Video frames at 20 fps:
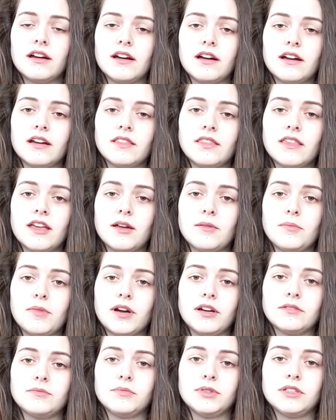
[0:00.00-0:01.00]
And they
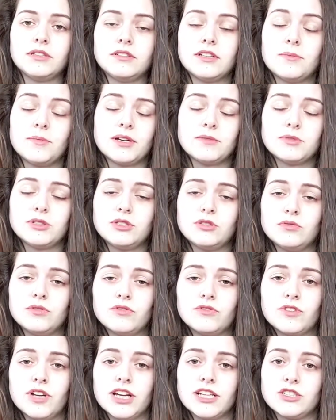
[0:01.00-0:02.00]
might be too
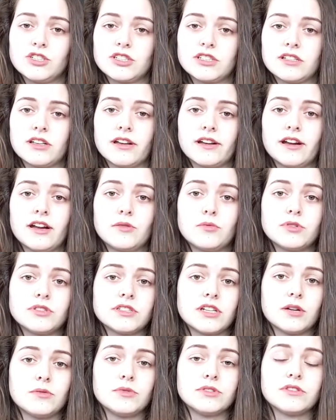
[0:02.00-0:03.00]
afraid, just like I was.
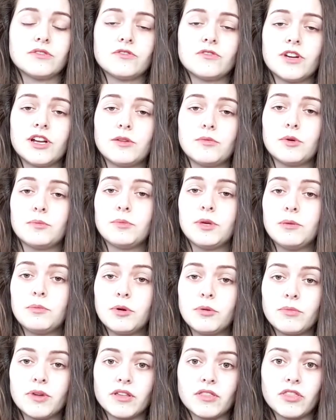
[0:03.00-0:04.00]
I was afraid what
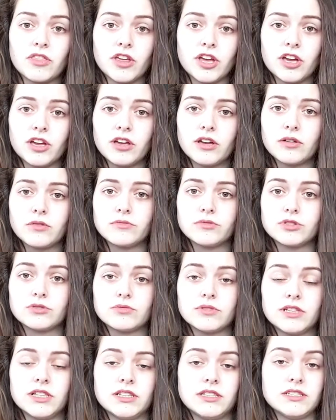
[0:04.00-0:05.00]
people might think, which
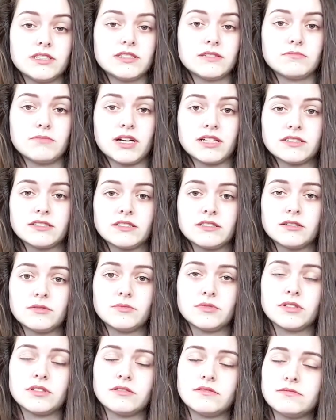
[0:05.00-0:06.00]
really doesn't matter,
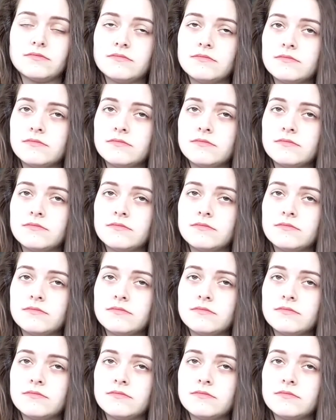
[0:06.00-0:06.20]
but